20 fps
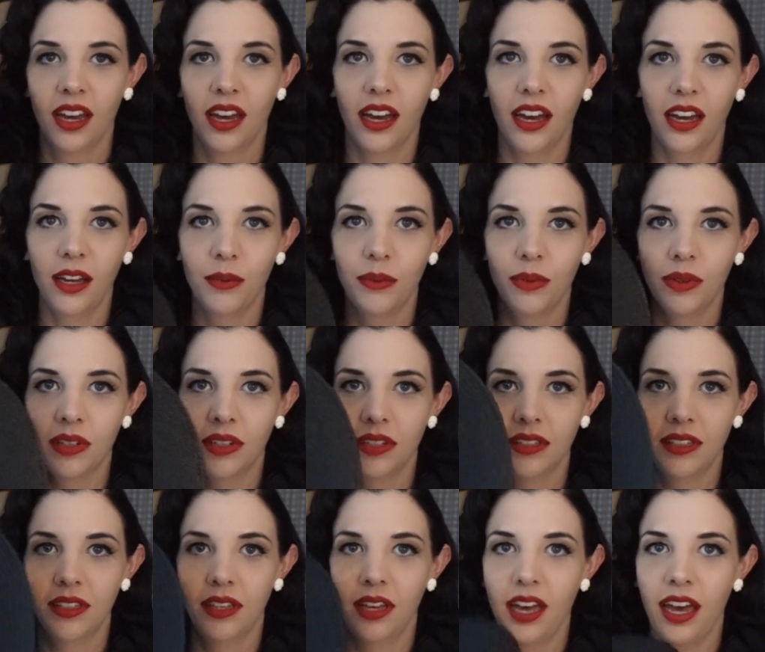I
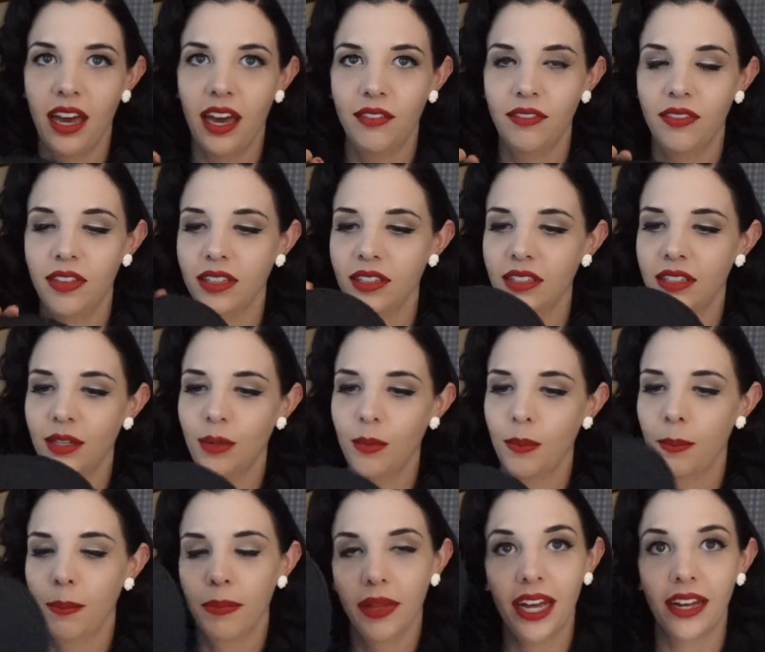will have this
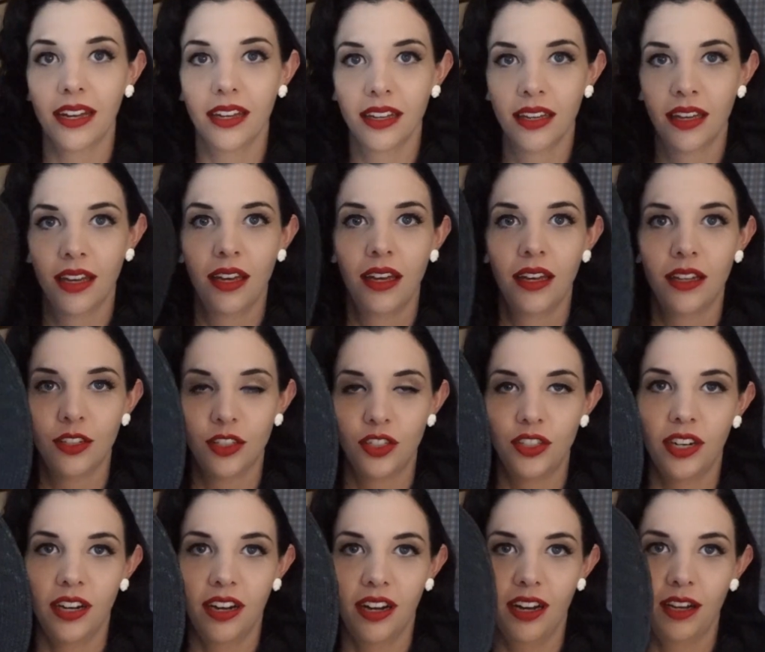black
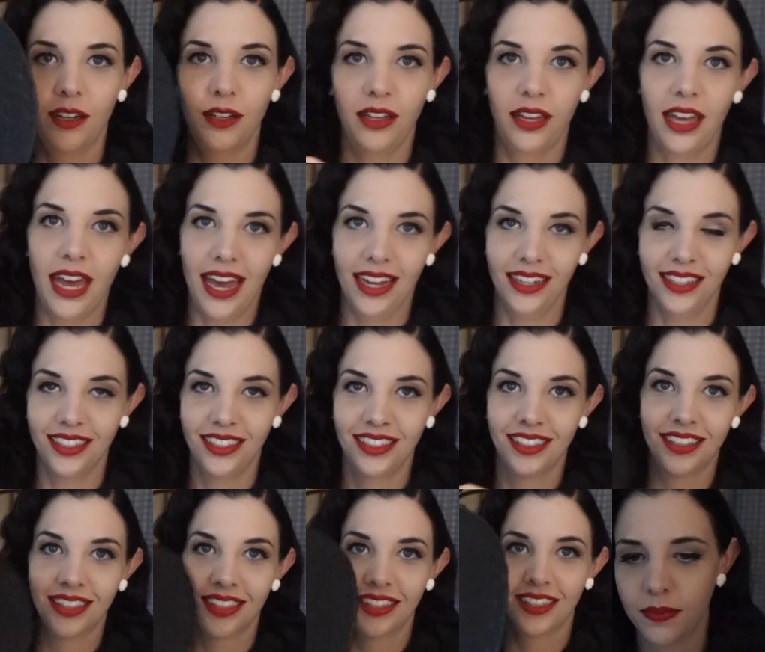straw hat.
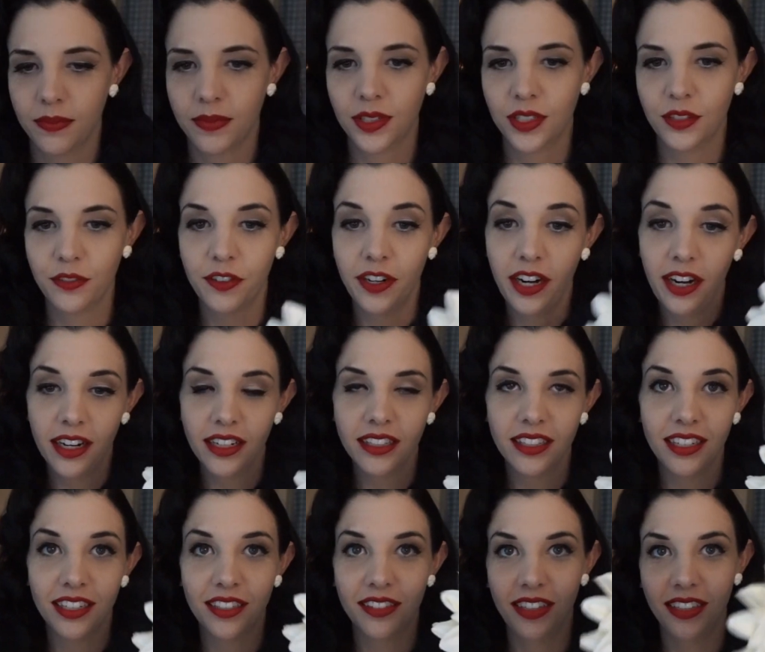So for hair
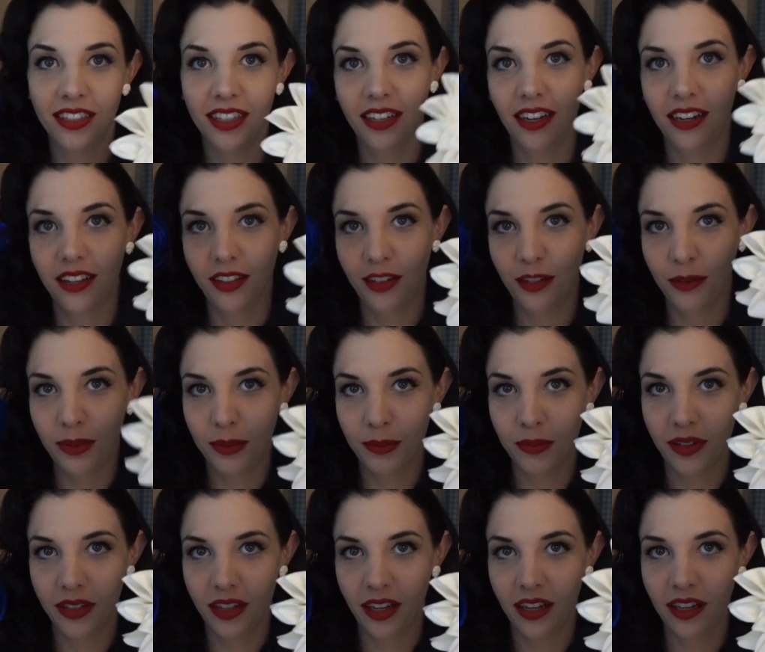accessories, I got a little bit
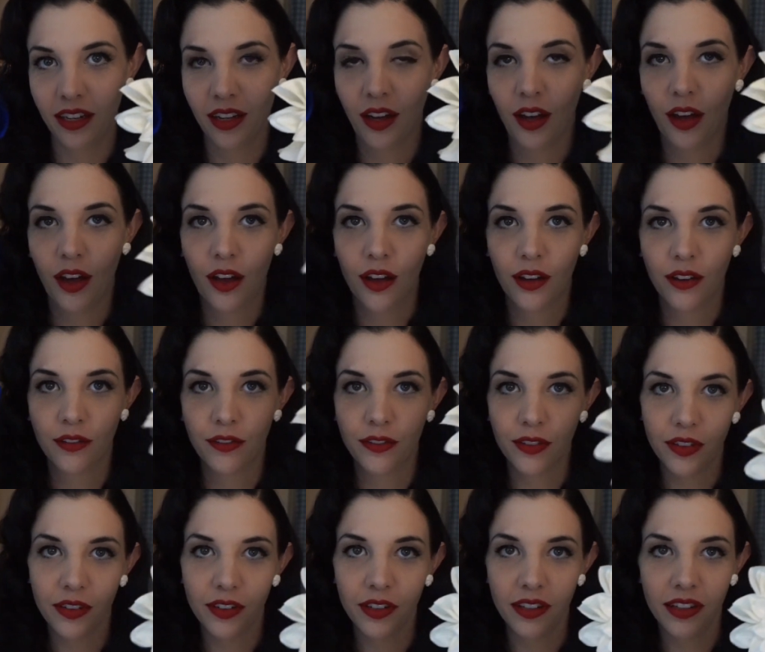more like
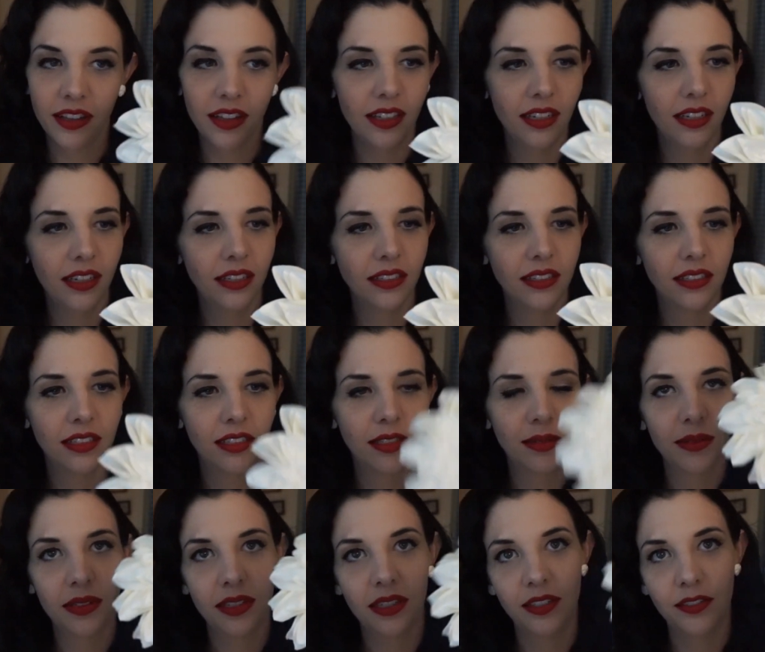floral things. This
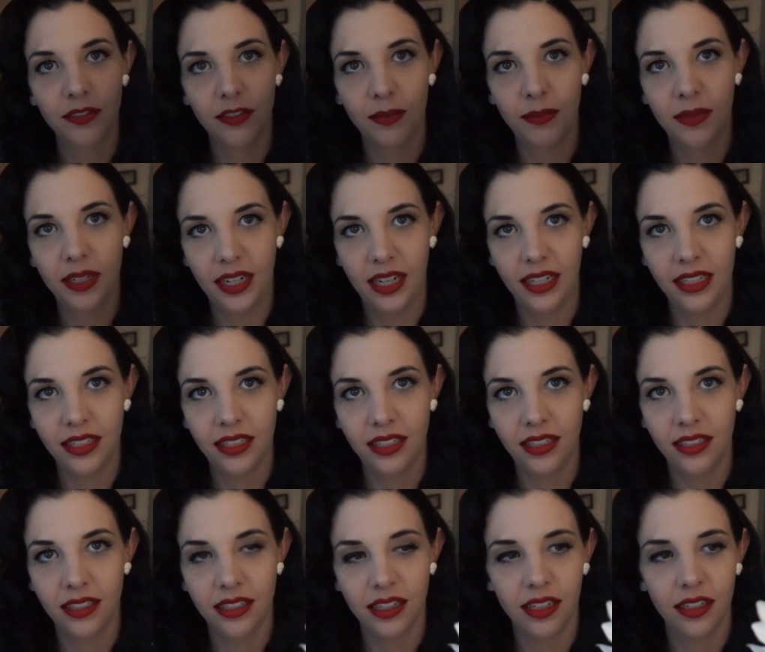one is from an
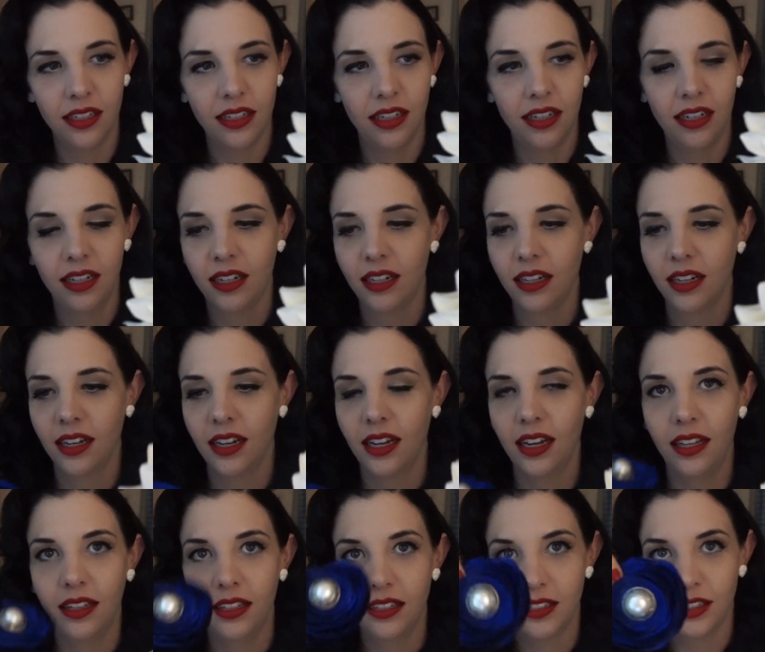Etsy seller,
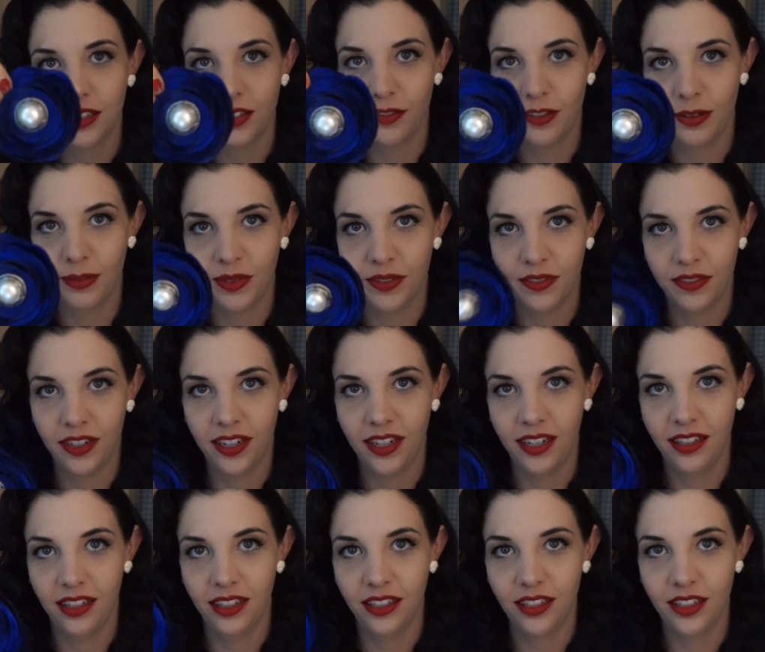and this is from a
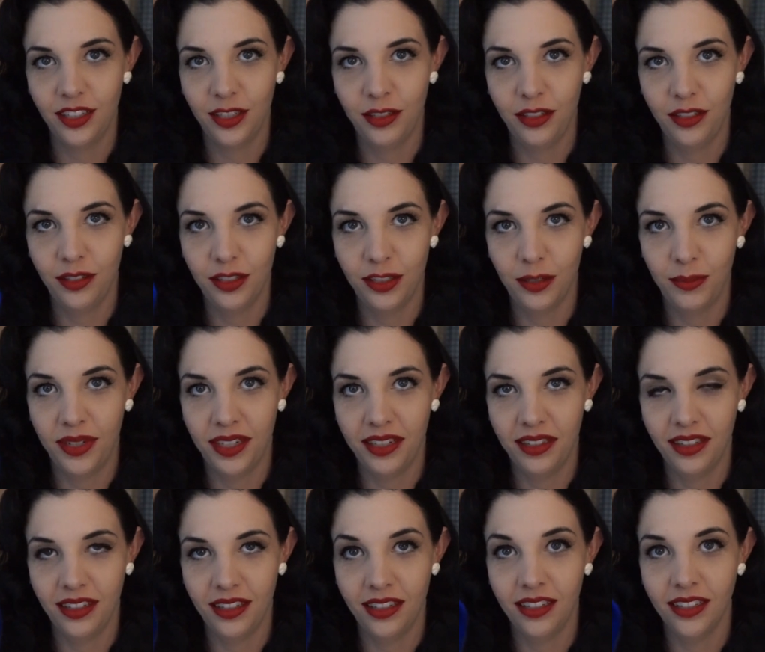friend that she used to make
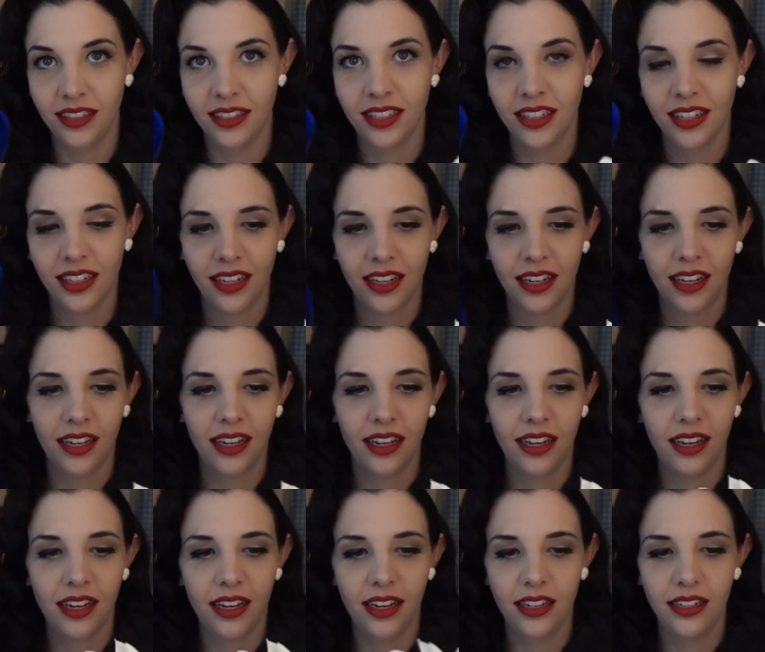these.
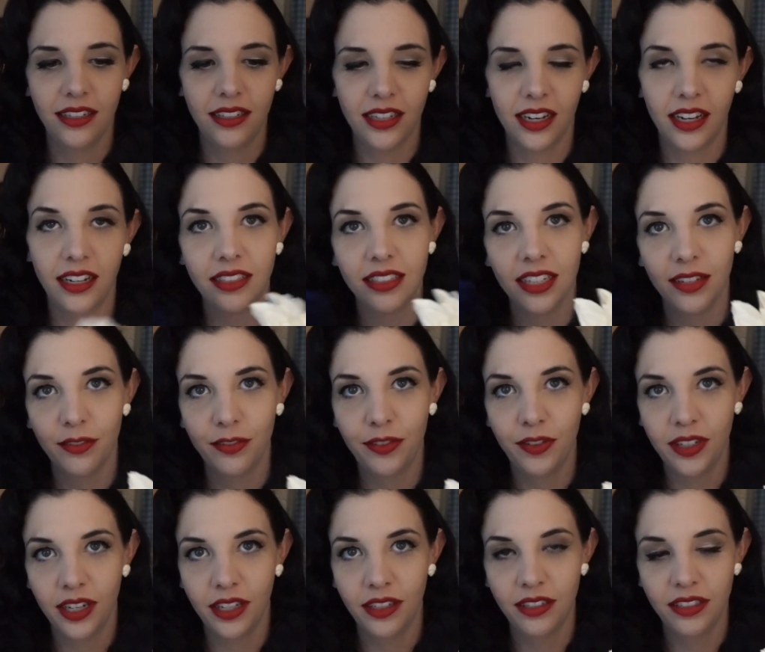And I just have a few
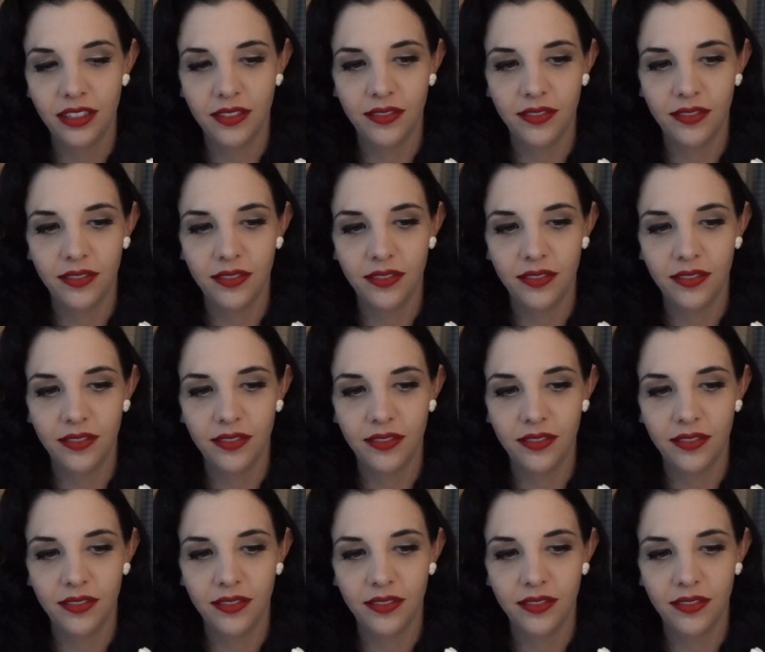colors